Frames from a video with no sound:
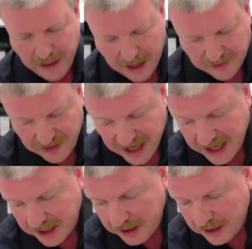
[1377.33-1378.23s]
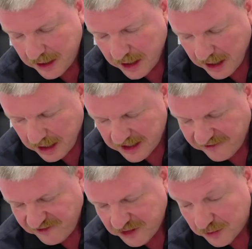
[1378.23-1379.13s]
Then,
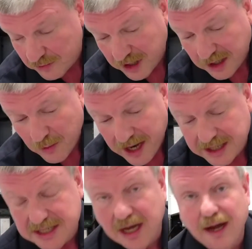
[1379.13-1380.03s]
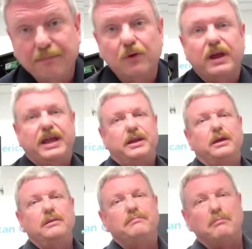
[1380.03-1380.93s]
if you really wanted to upgrade
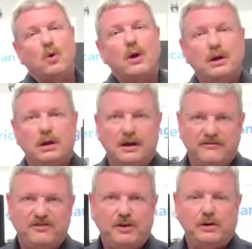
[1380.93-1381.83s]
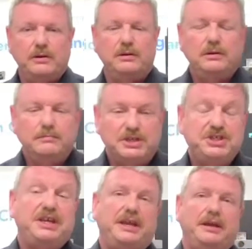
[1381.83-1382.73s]
more of your
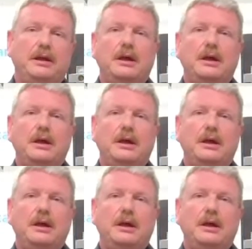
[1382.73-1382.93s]
machine,